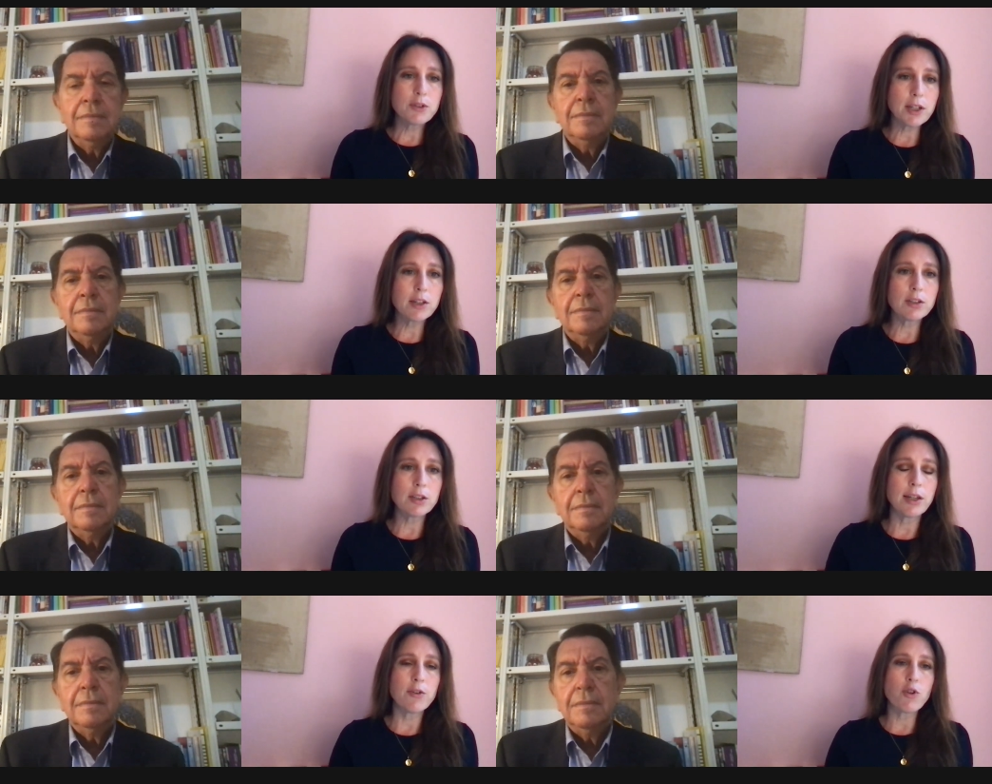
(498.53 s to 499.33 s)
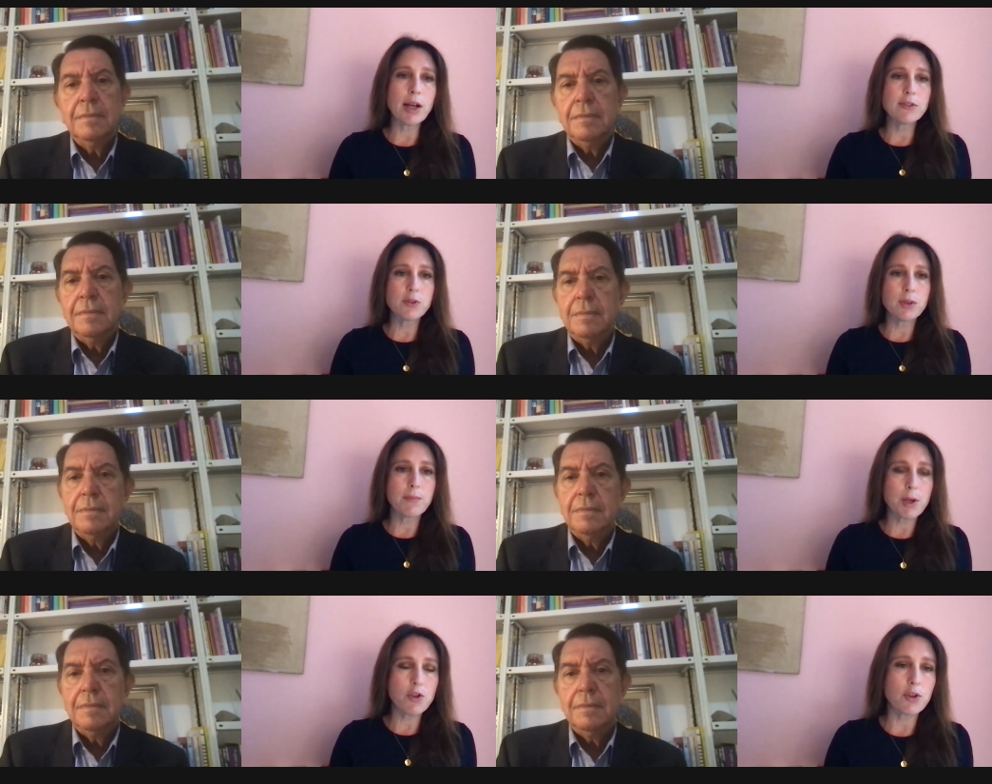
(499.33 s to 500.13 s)
Speaker 1: particularly addressed to
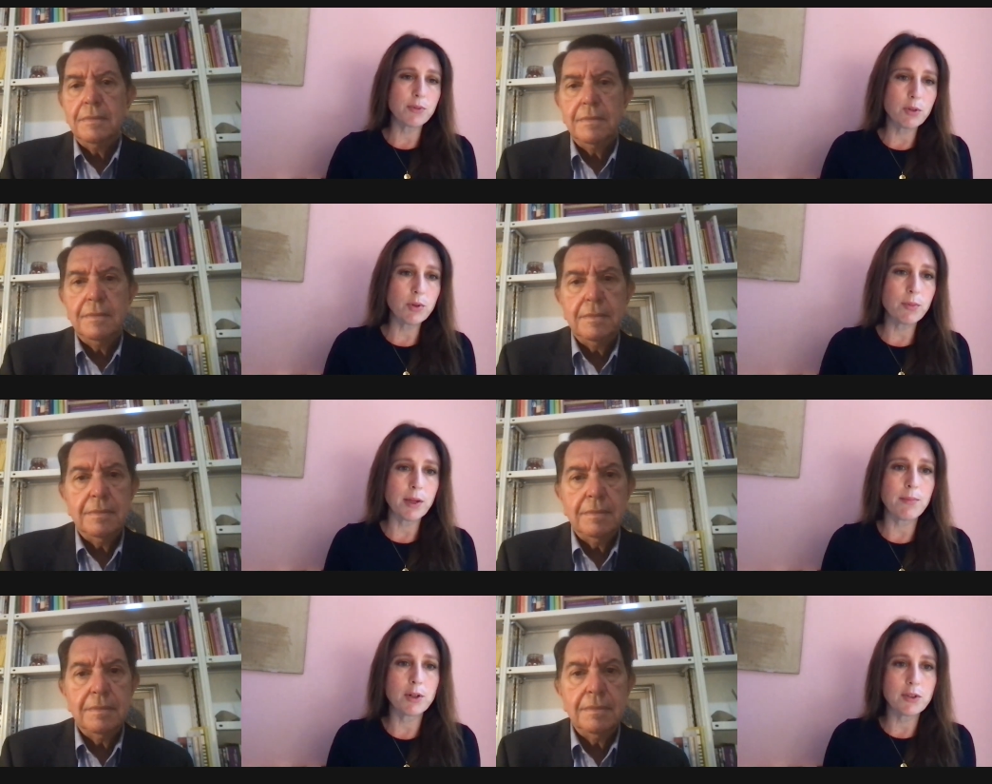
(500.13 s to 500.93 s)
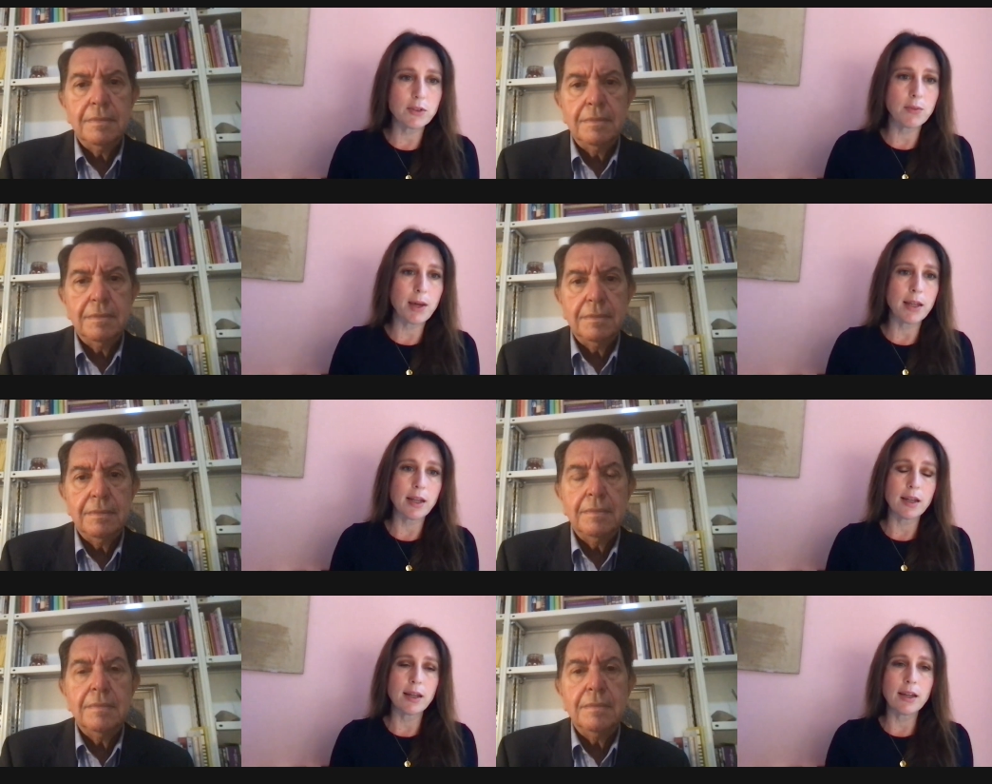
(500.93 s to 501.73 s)
the bishops who will be
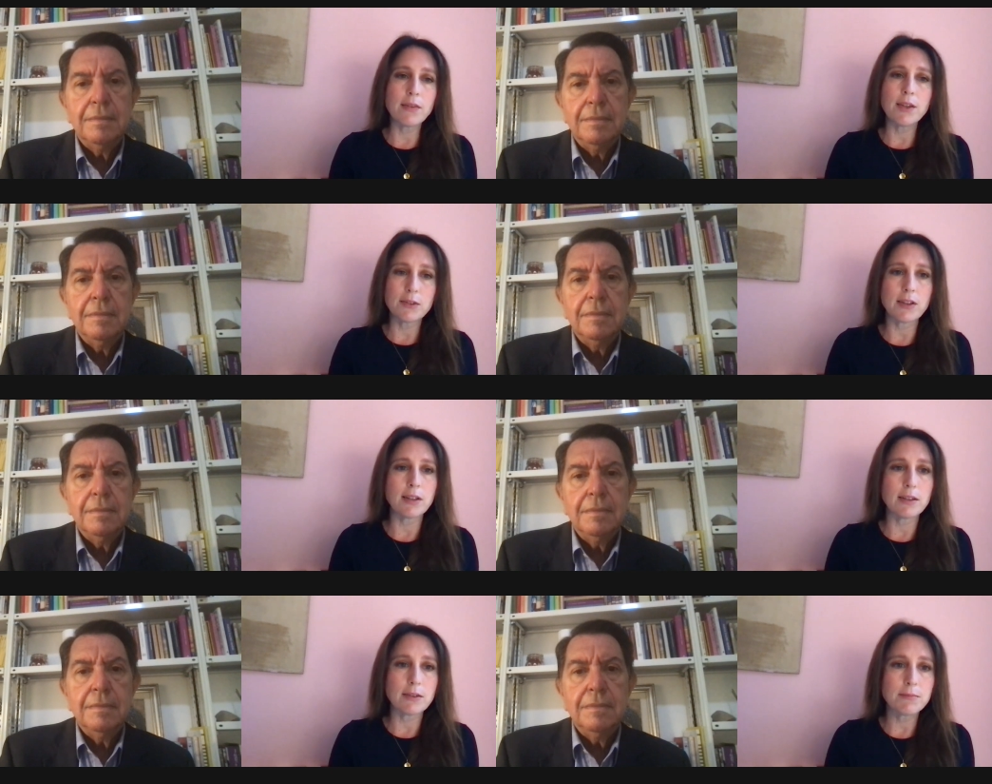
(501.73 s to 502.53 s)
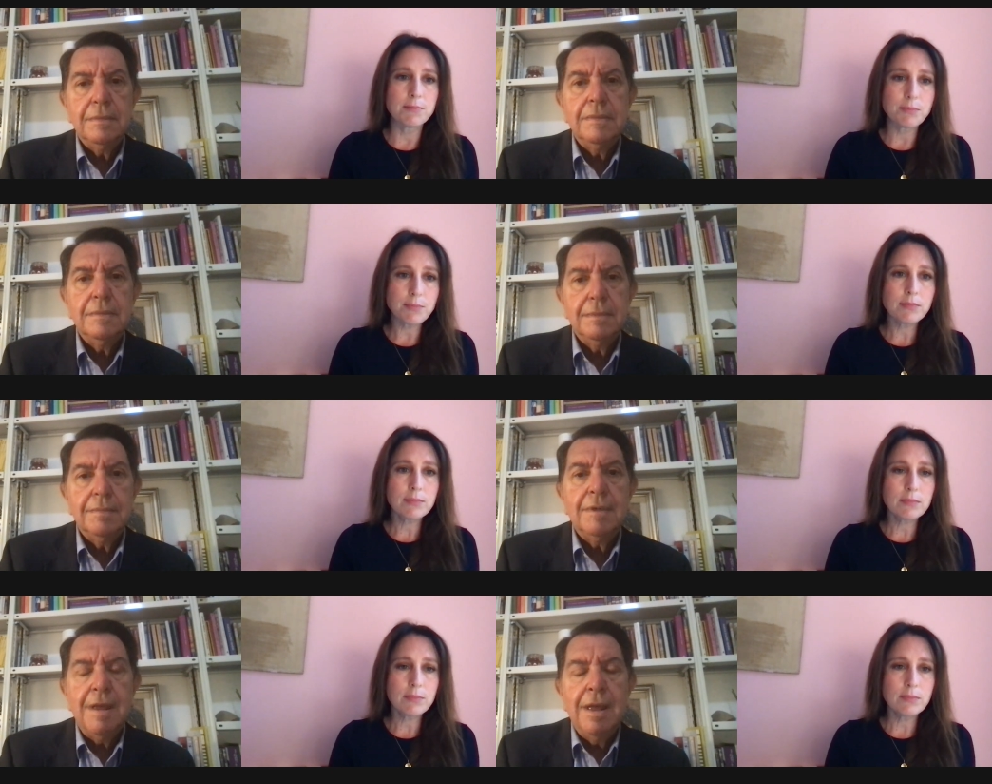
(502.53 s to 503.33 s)
participating in the synod.
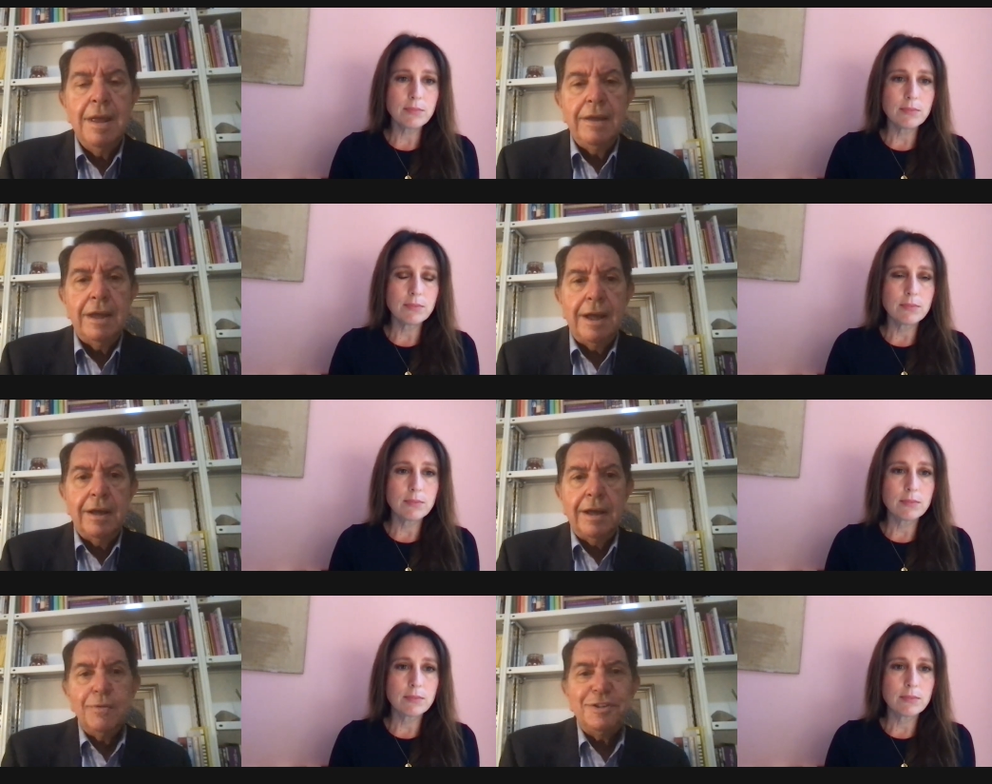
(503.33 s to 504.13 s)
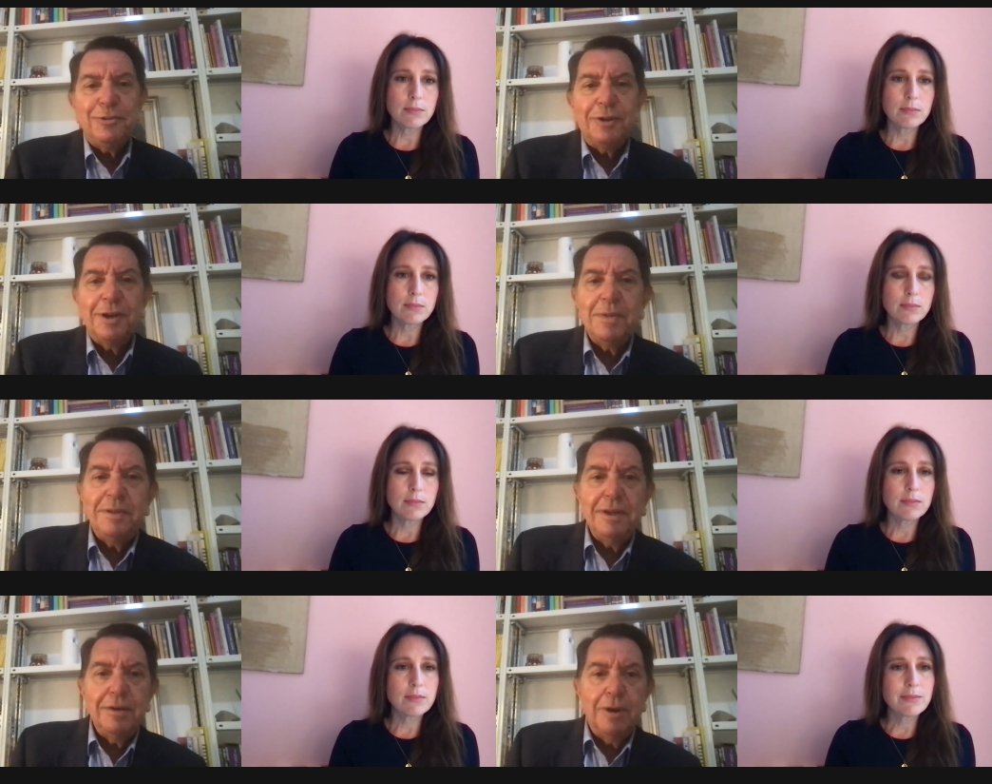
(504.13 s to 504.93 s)
Speaker 2: I, I, was struck
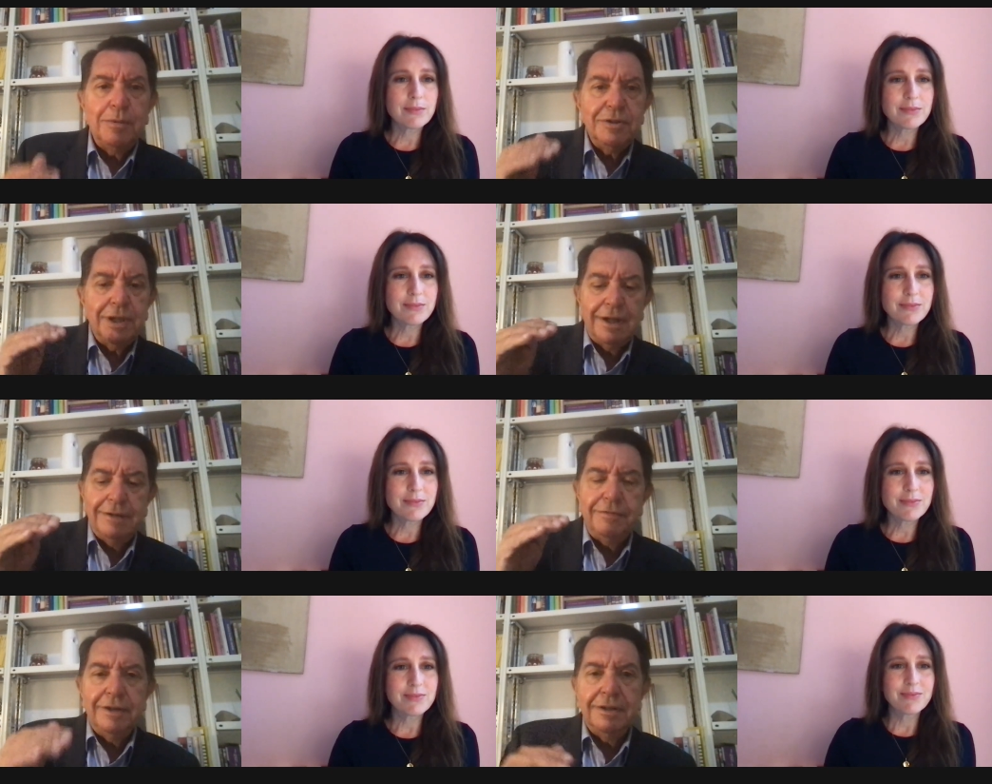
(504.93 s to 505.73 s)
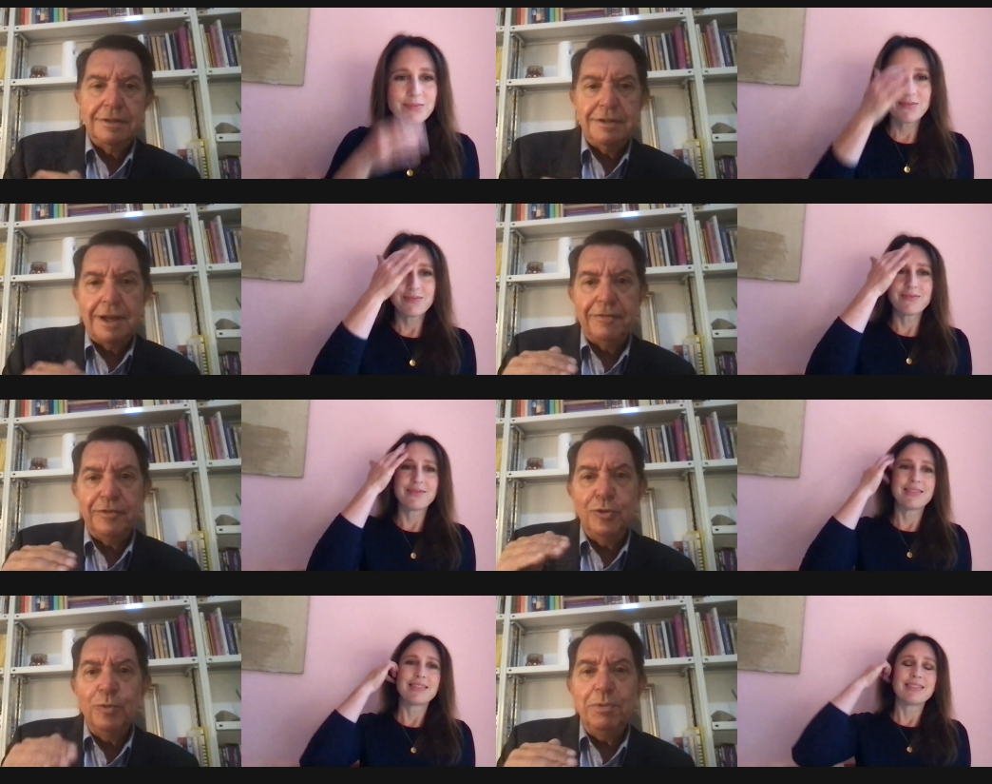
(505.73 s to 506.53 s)
that they're almost kind of a set
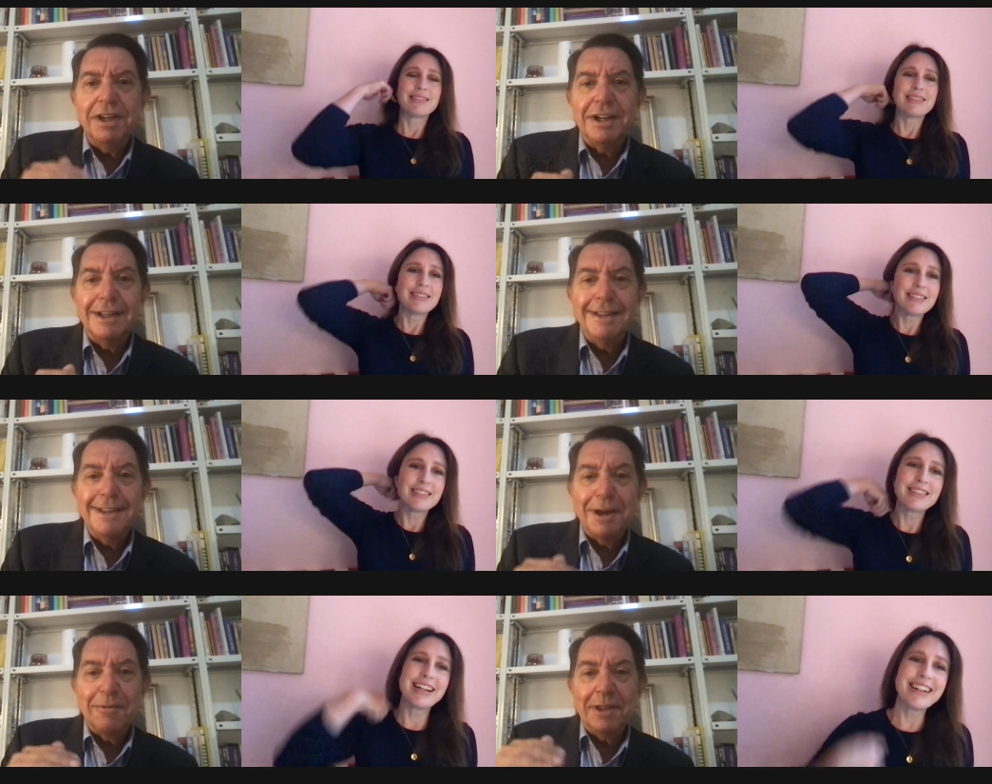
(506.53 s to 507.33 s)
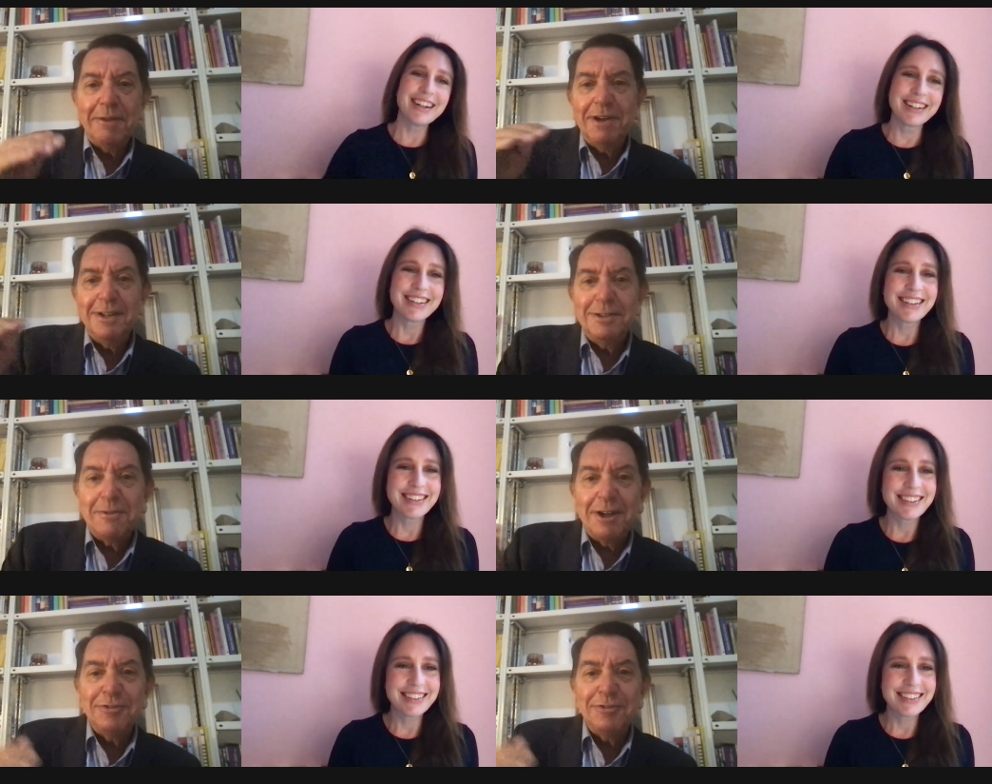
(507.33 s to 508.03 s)
of dubia in there where they raise